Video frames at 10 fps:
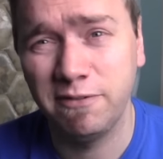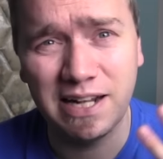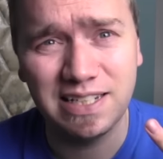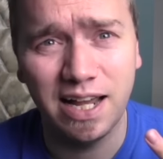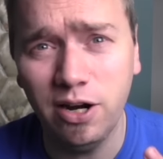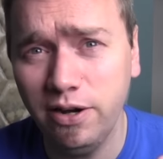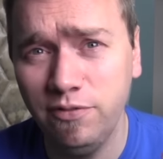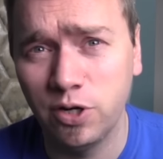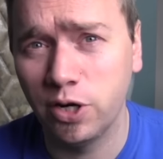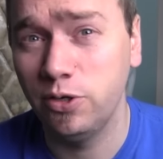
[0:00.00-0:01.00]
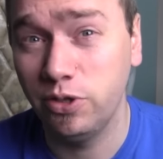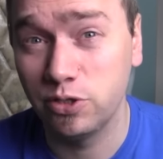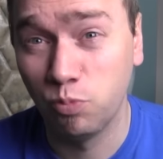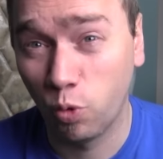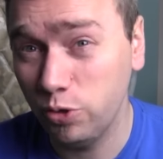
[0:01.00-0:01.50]
In fact, I'd even argue
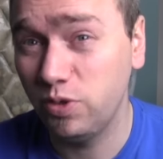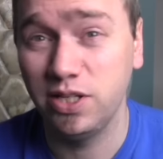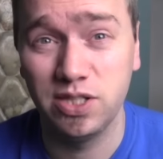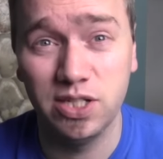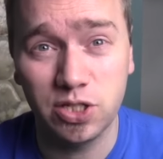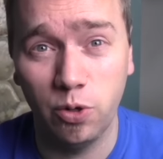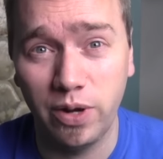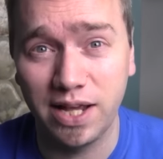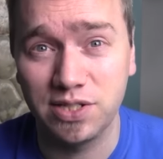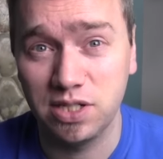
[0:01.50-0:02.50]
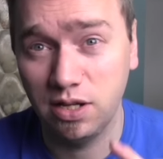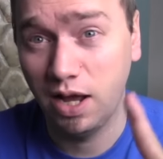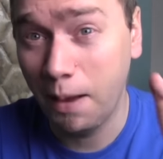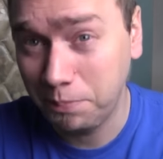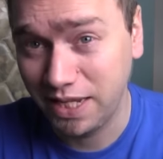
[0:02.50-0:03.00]
there's more new things in this codex
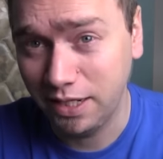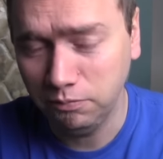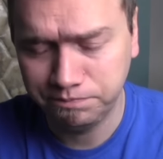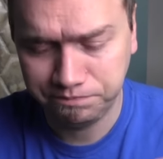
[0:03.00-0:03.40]
update